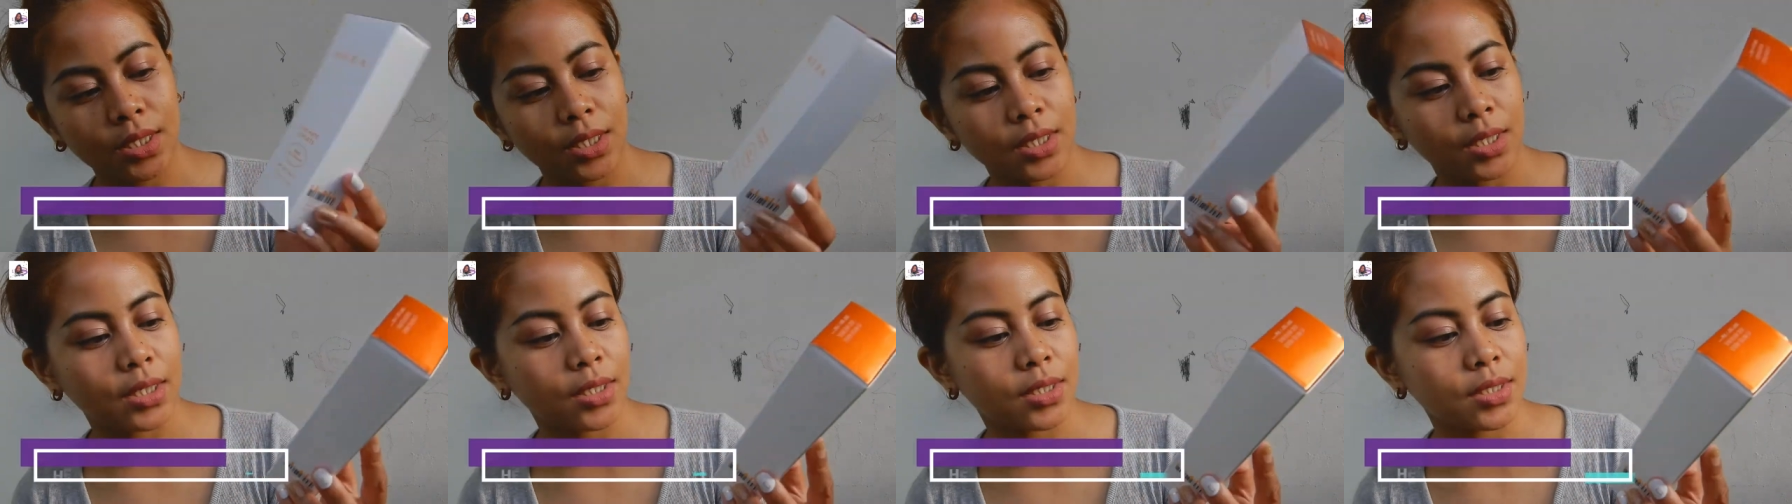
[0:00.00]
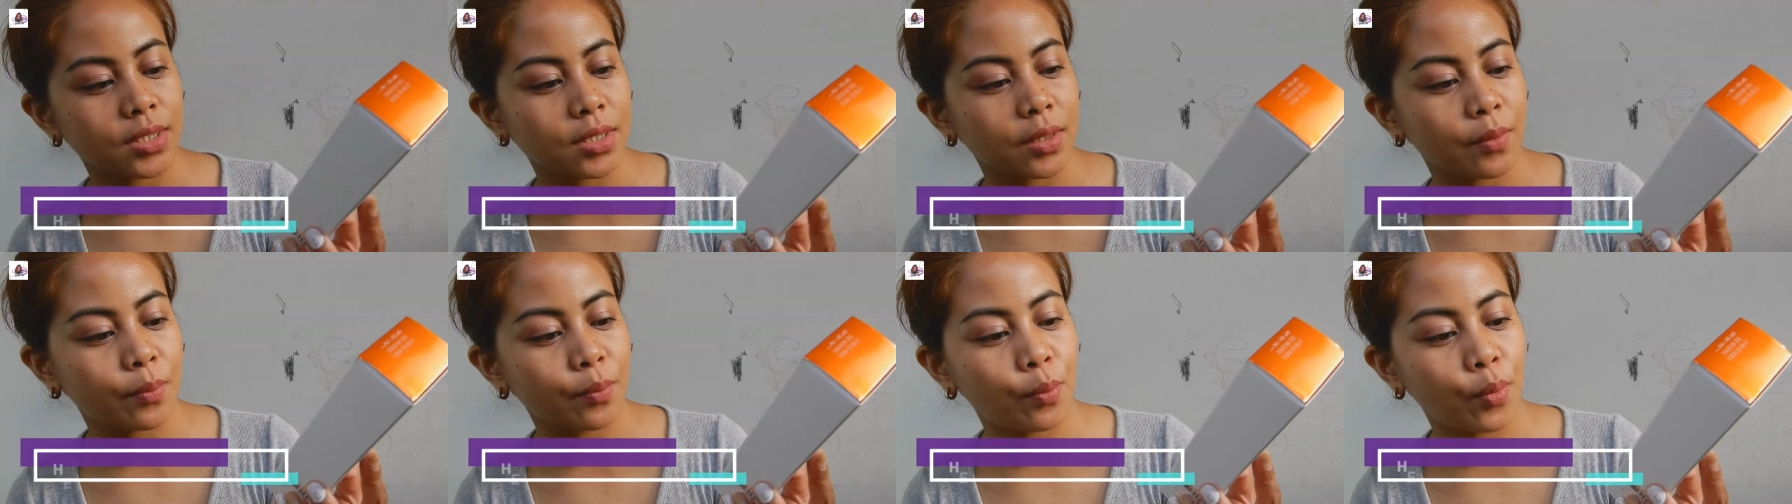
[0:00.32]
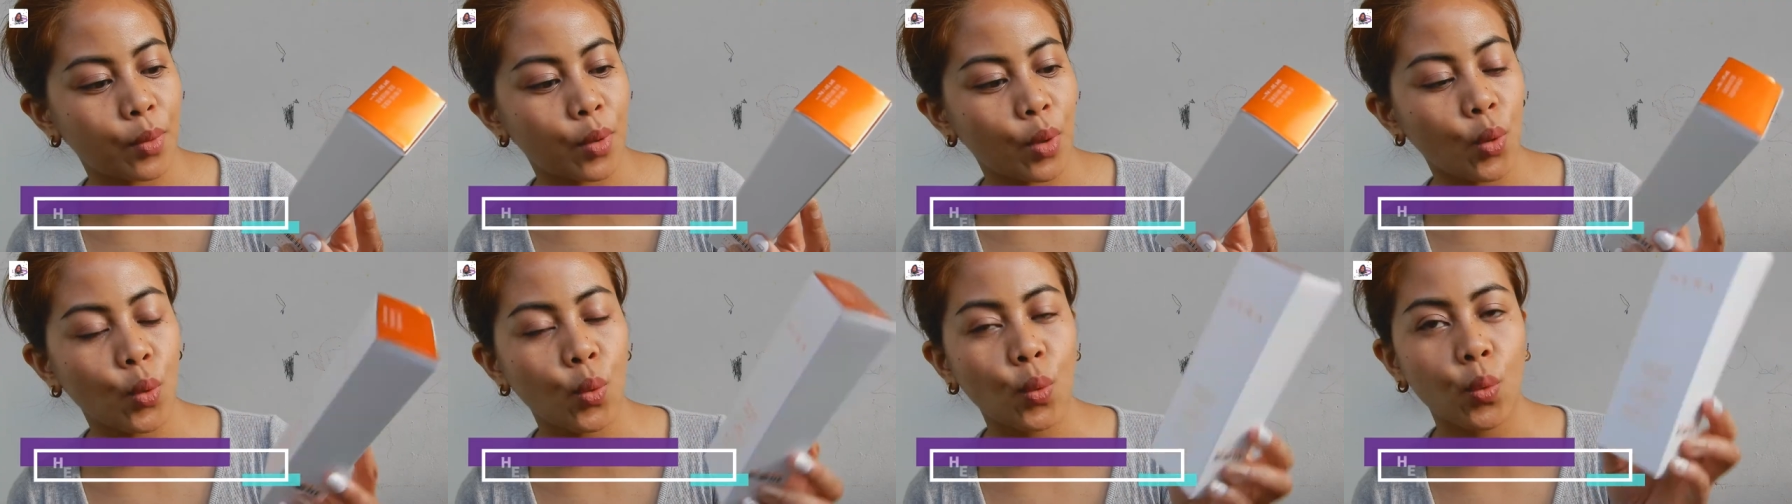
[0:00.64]
it's a
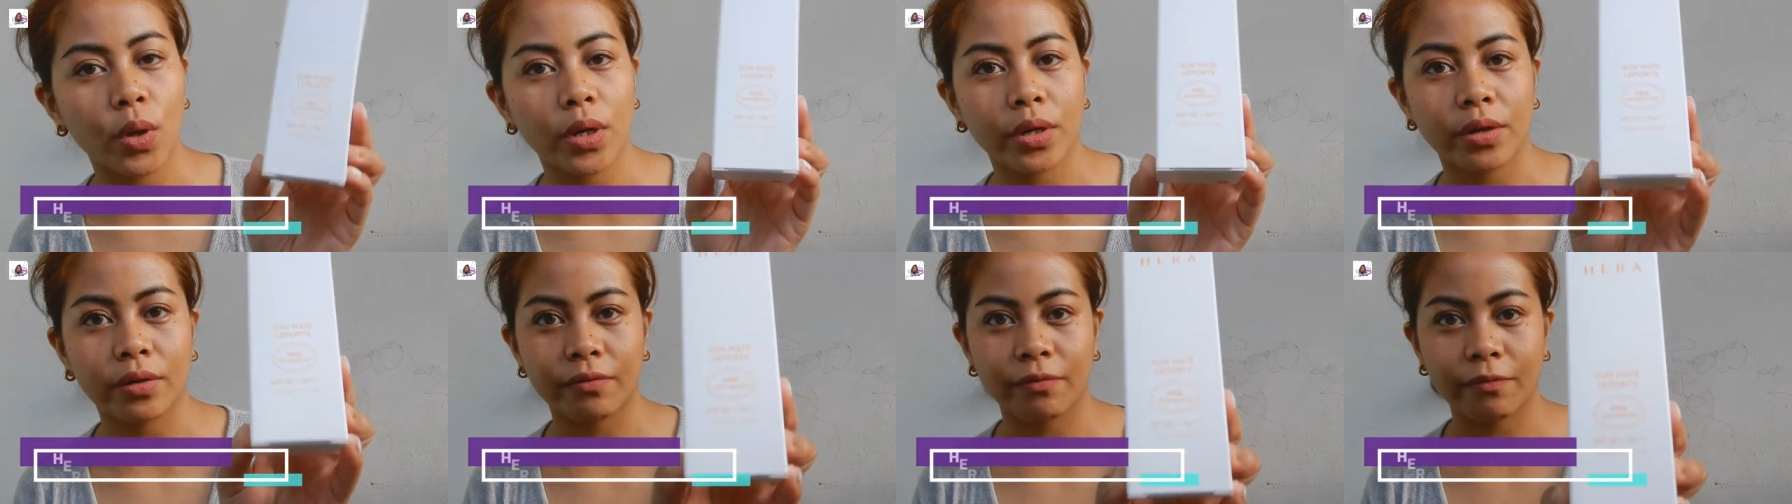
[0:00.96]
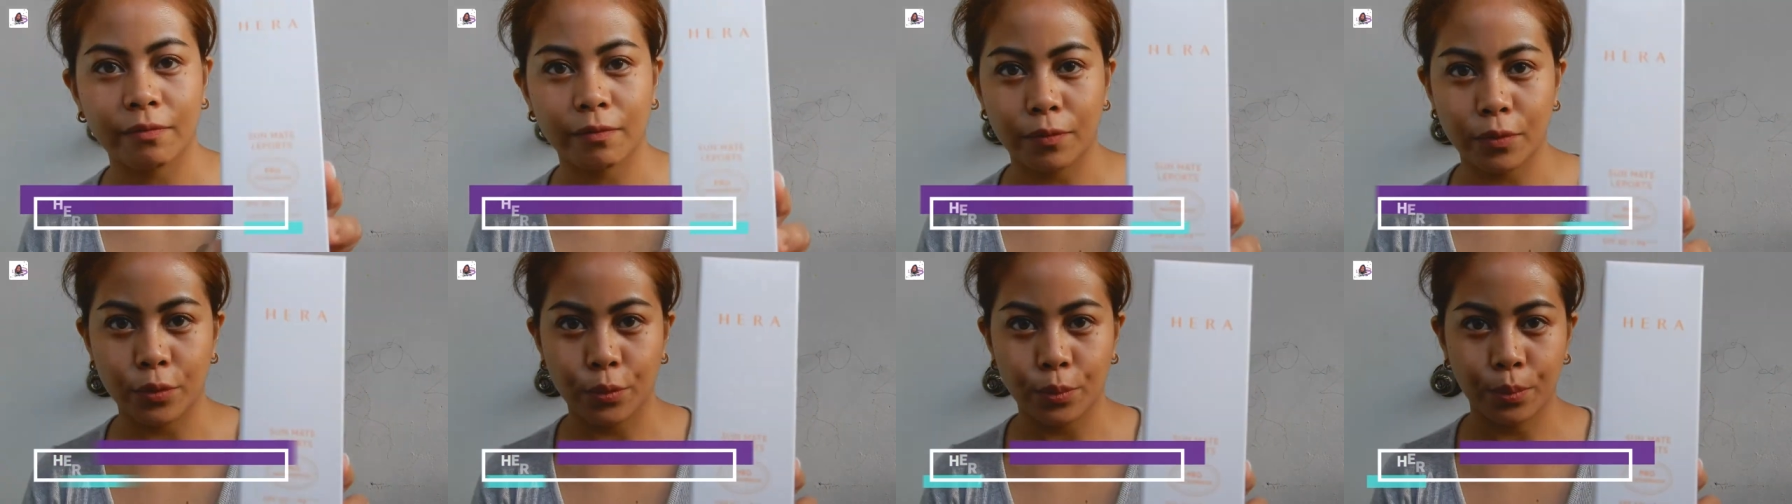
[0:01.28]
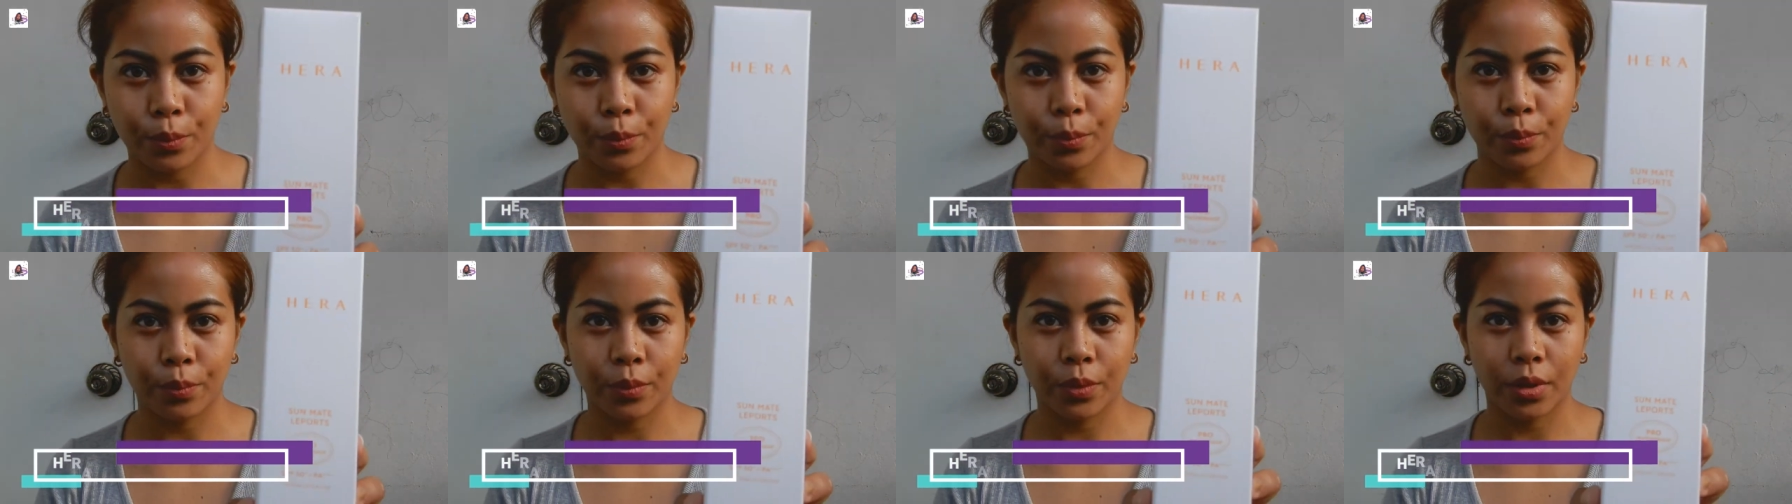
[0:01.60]
pro waterproof
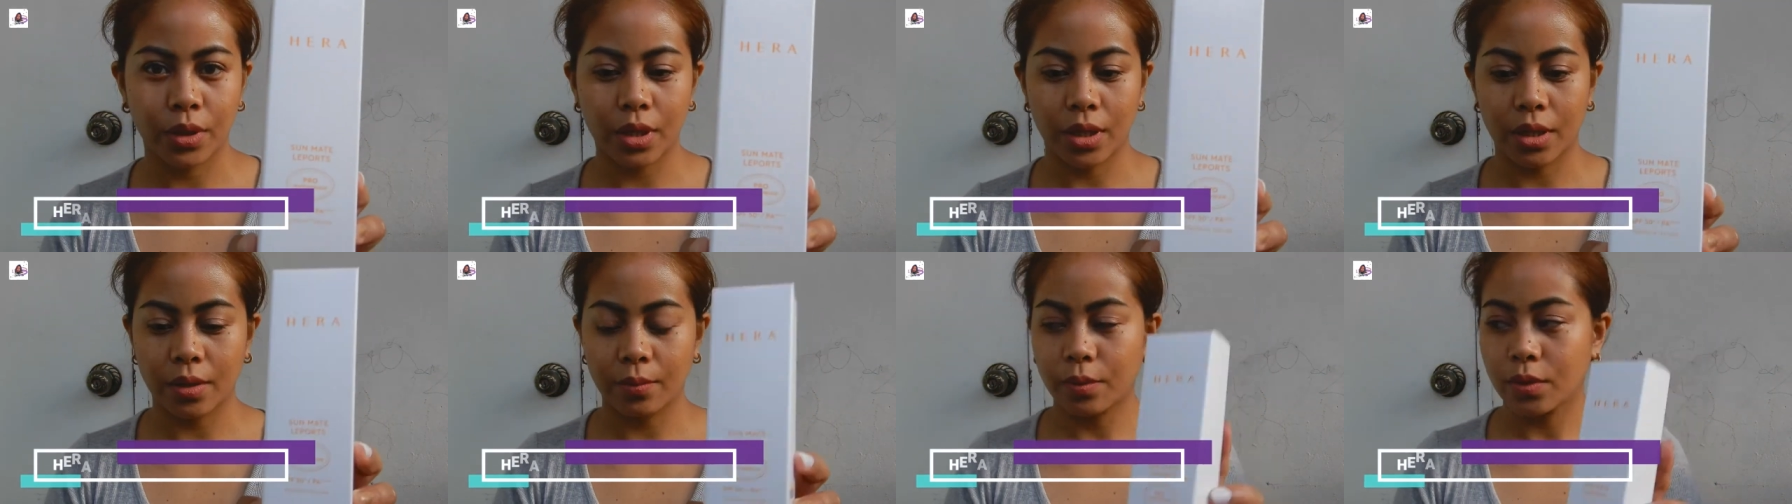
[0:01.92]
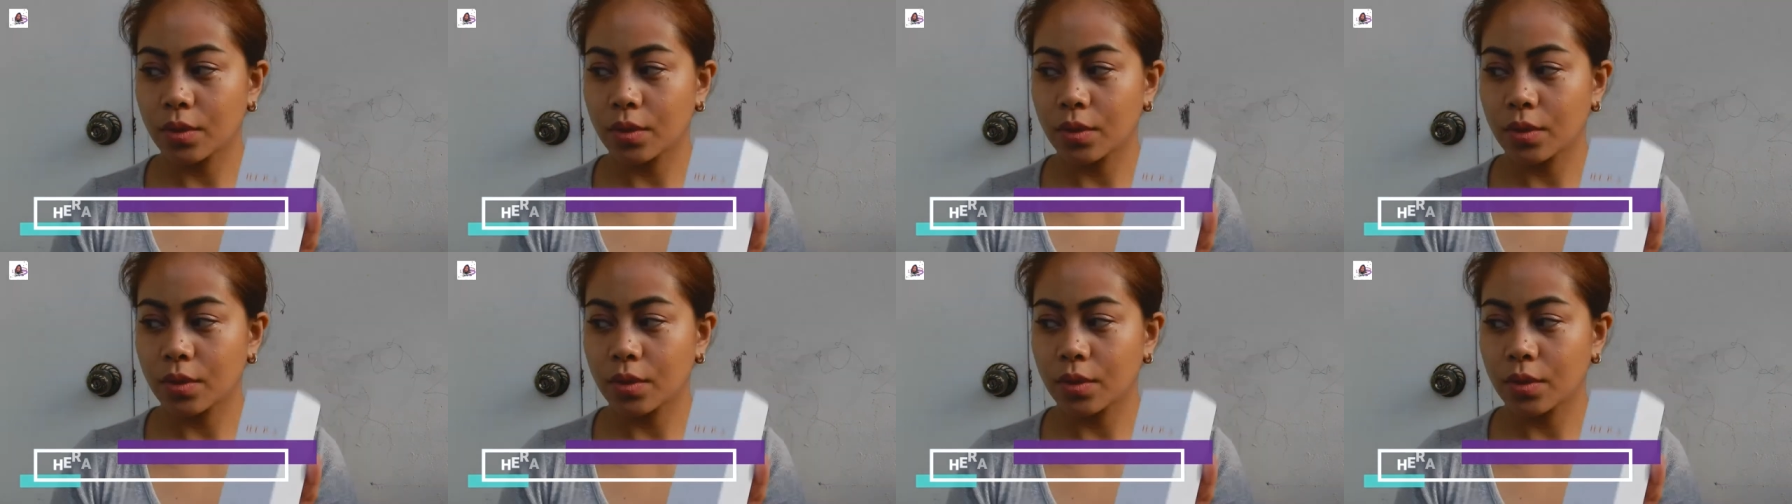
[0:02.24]
okay